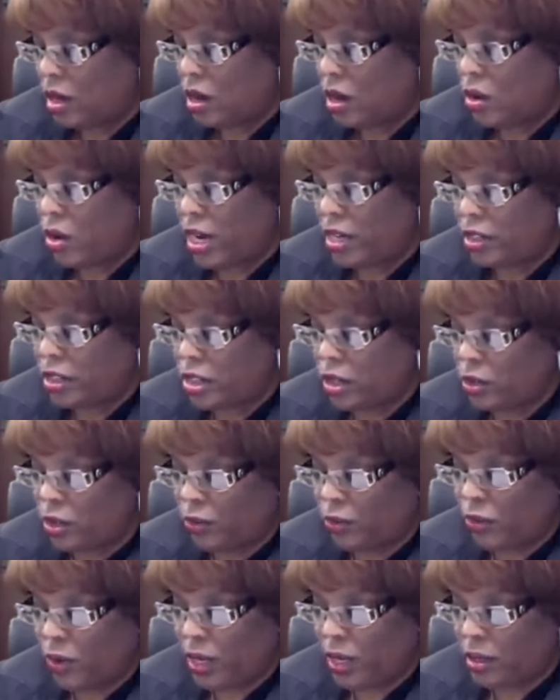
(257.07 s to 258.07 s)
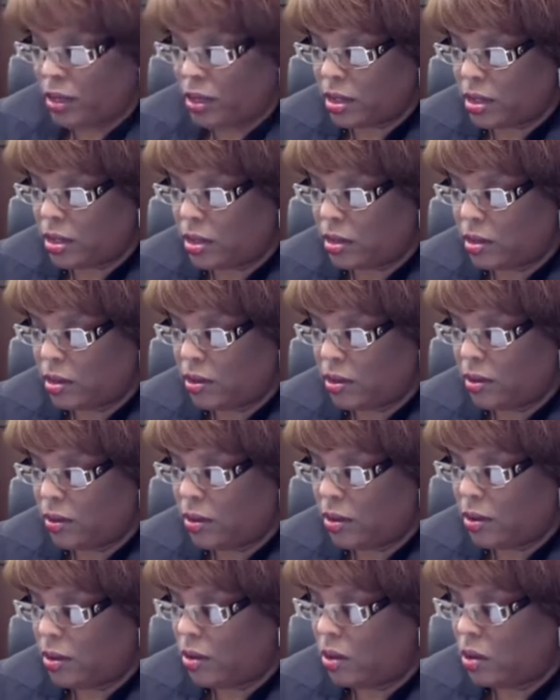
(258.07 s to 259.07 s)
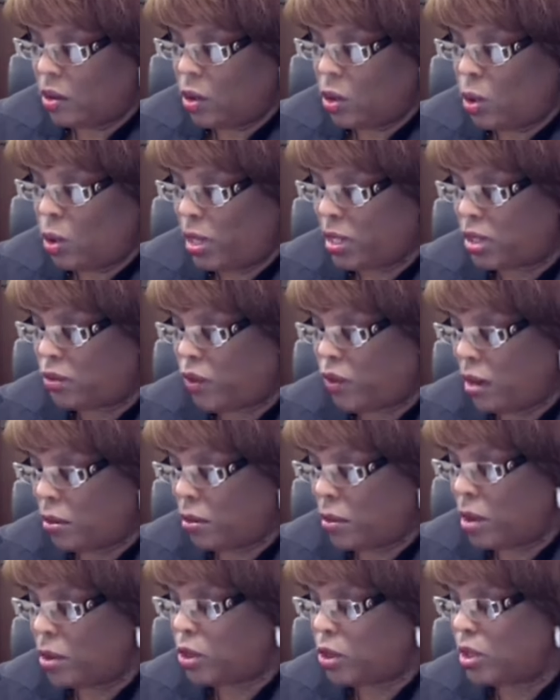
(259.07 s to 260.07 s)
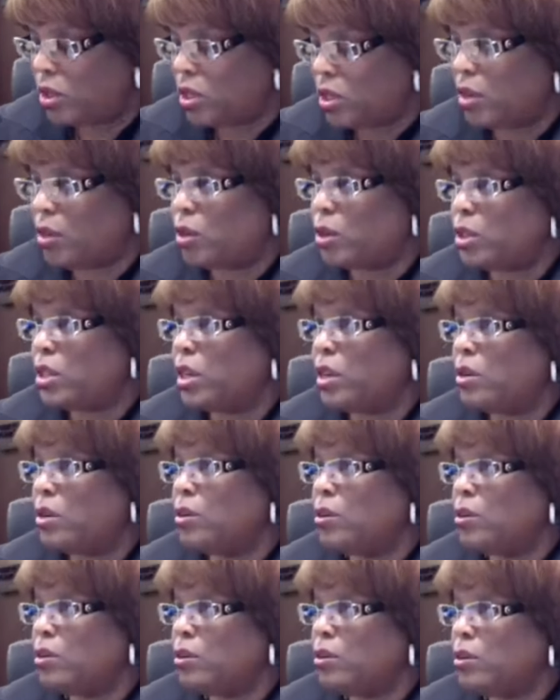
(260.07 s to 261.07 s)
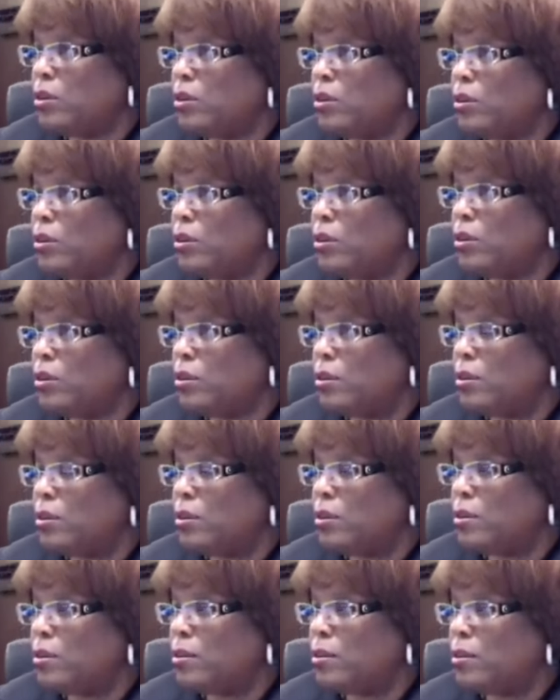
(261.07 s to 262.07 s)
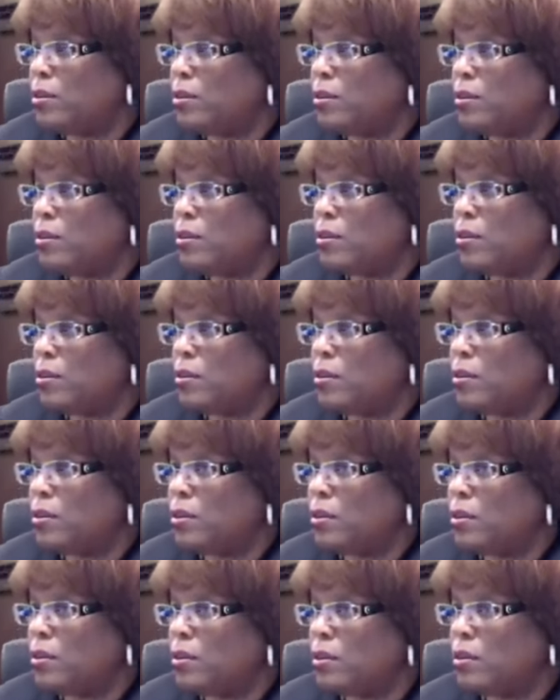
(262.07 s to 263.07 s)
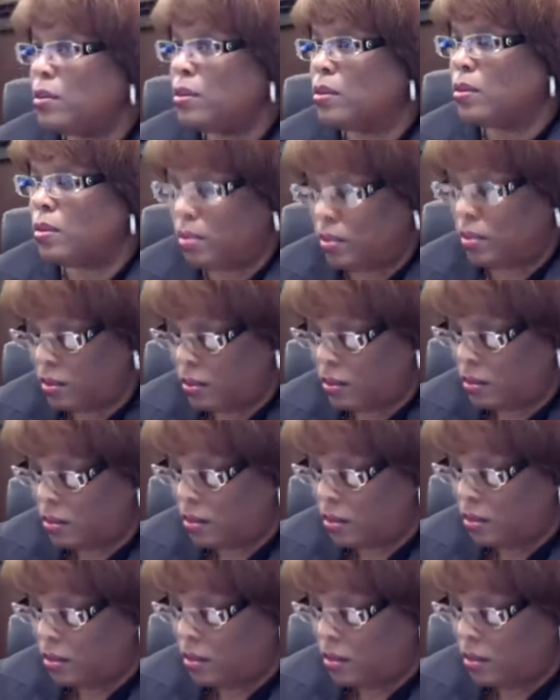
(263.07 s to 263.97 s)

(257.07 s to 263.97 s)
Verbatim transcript: All right, so defense. Who has filed motions under seal? Don't know, Your Honor. I'm, i only